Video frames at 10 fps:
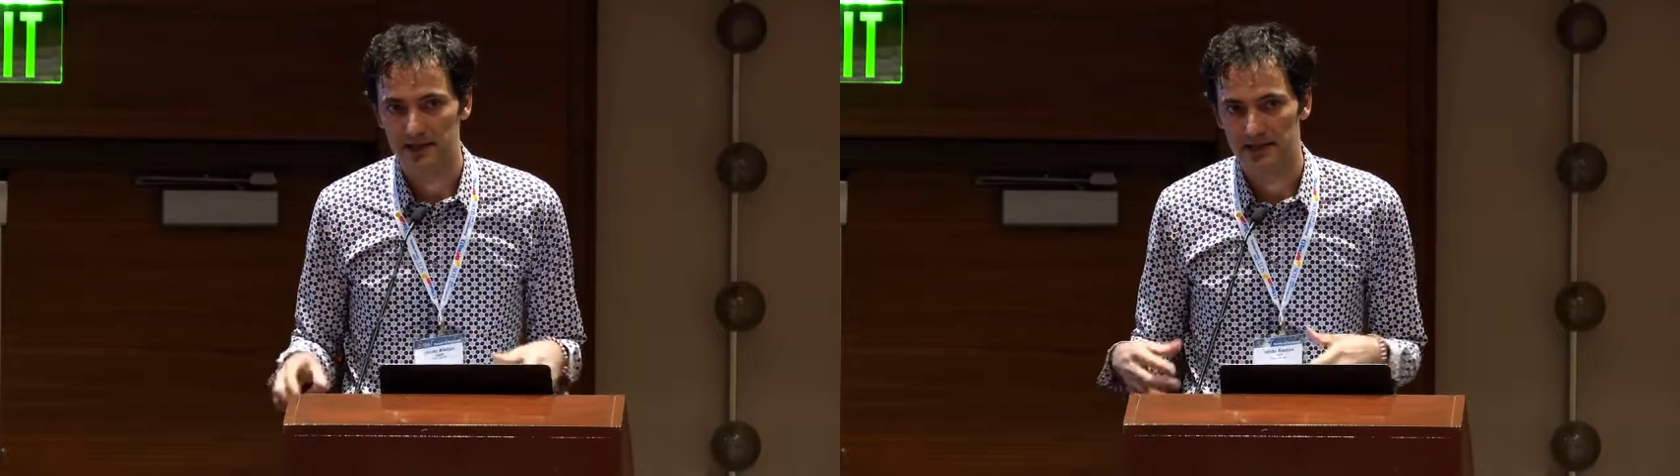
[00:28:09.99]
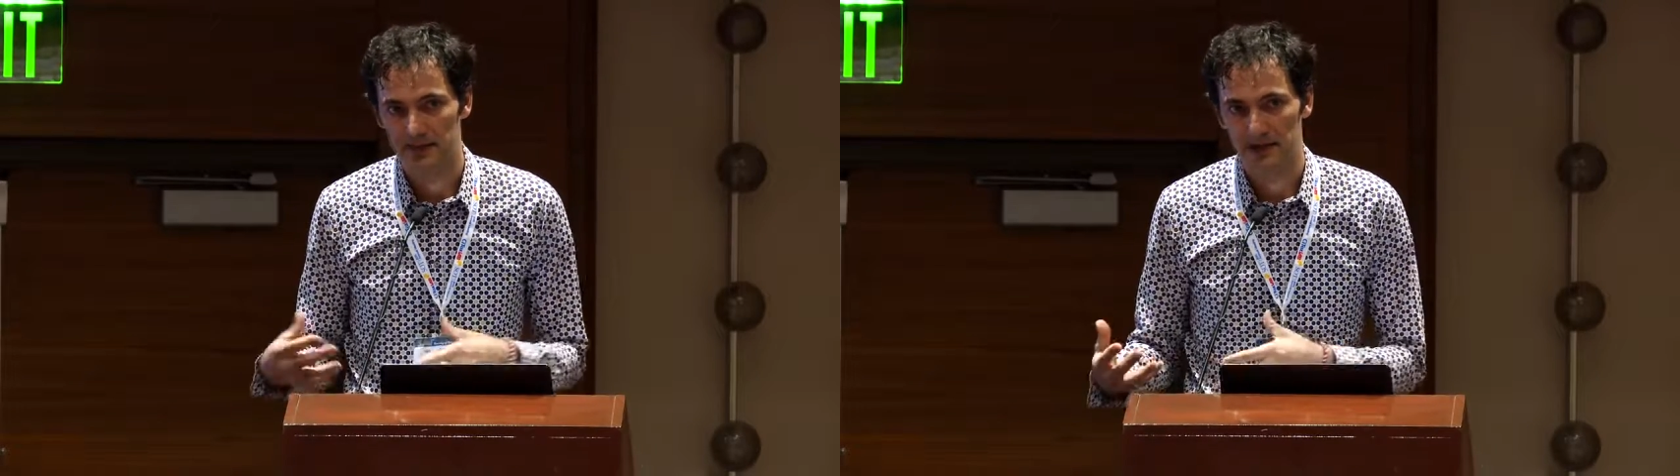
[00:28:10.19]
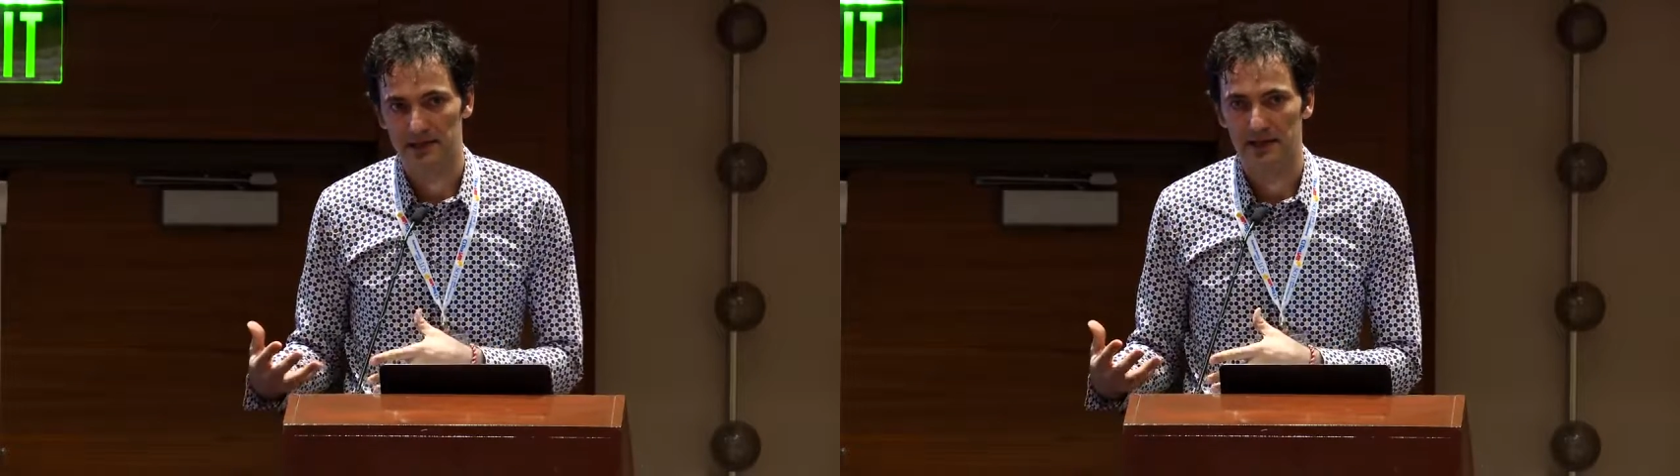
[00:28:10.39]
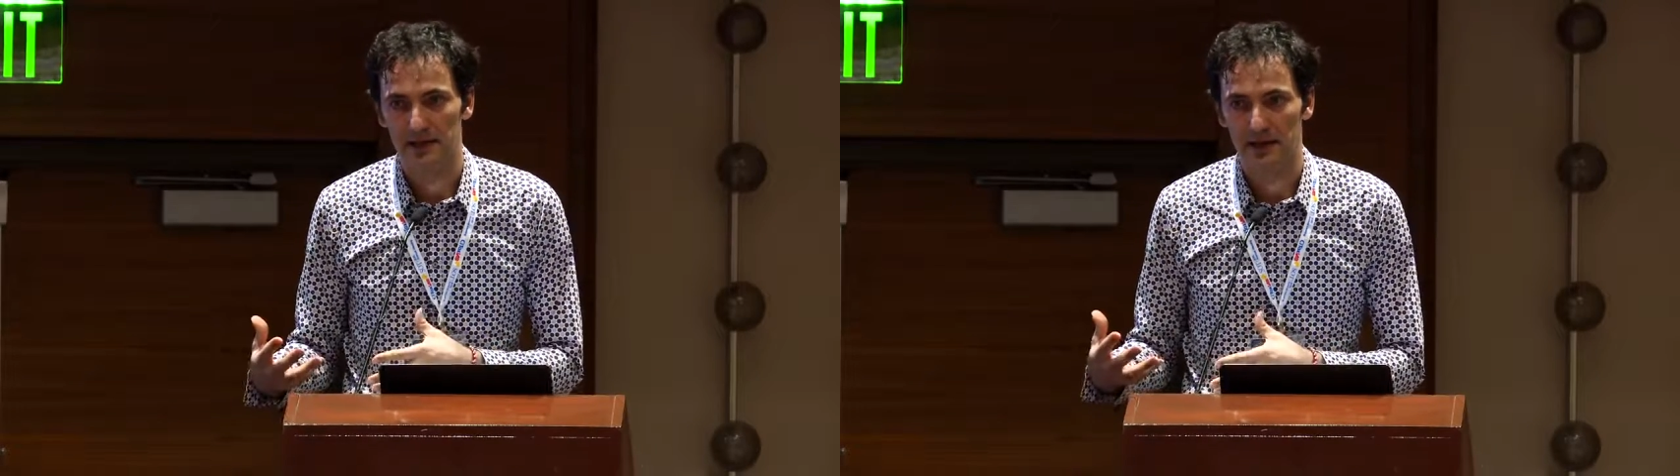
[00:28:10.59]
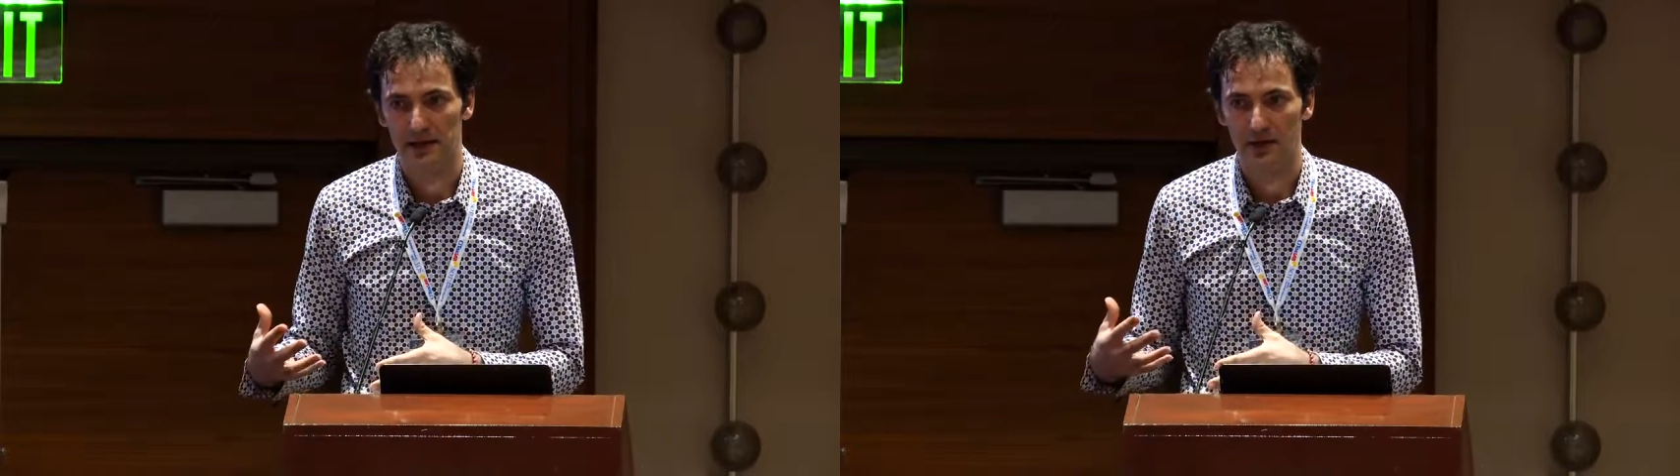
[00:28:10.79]

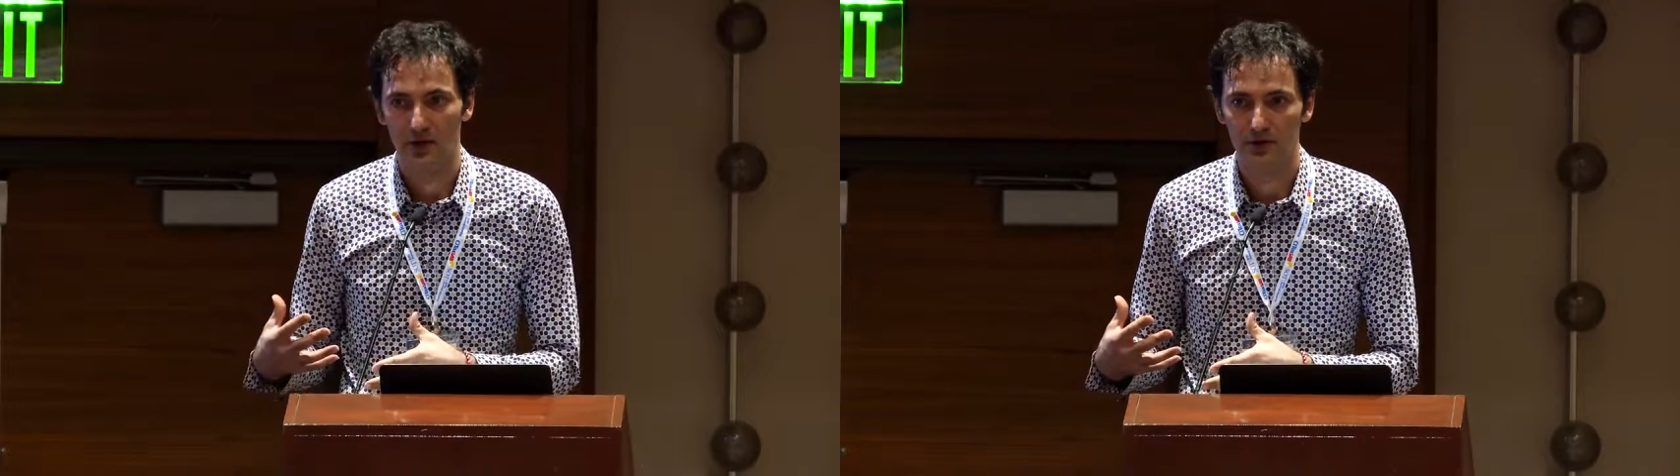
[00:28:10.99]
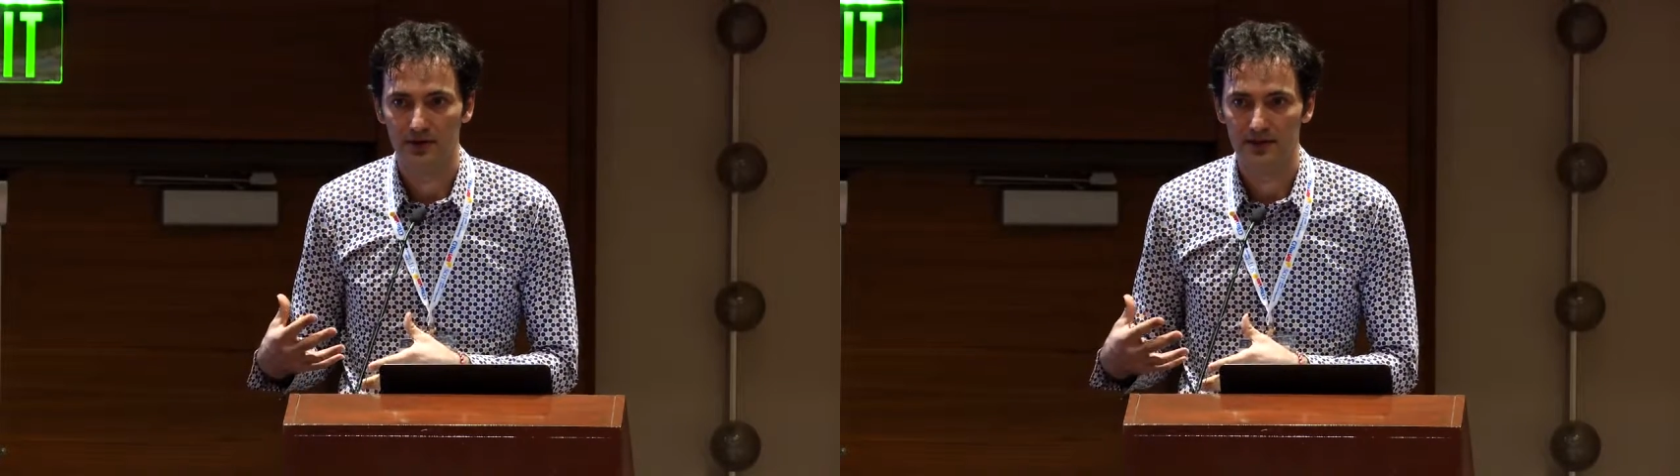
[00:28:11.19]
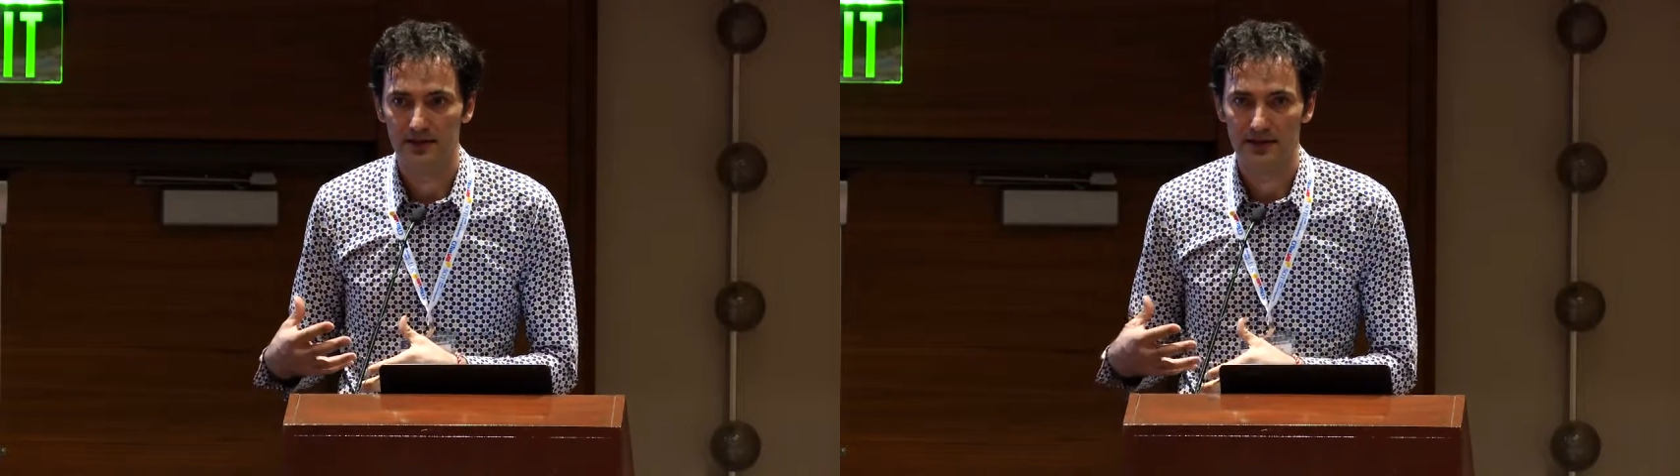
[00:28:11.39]
semantically encoded